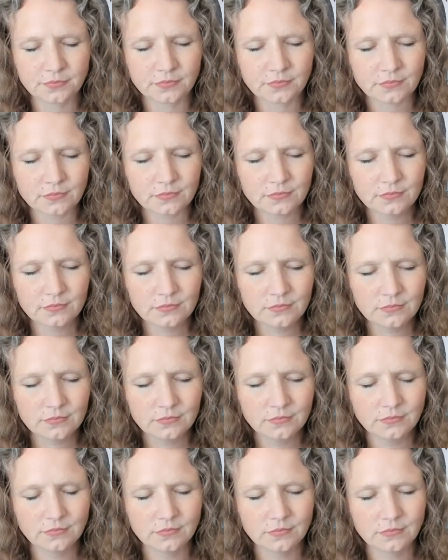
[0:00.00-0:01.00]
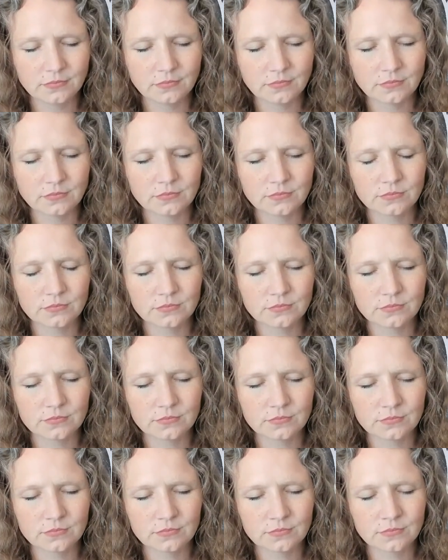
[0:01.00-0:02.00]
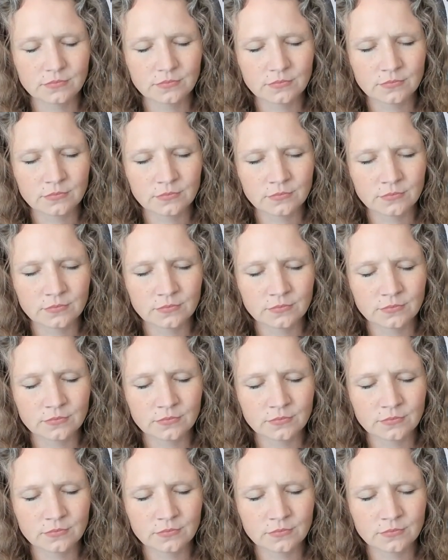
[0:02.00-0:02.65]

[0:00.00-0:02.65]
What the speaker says: Nobody speaks.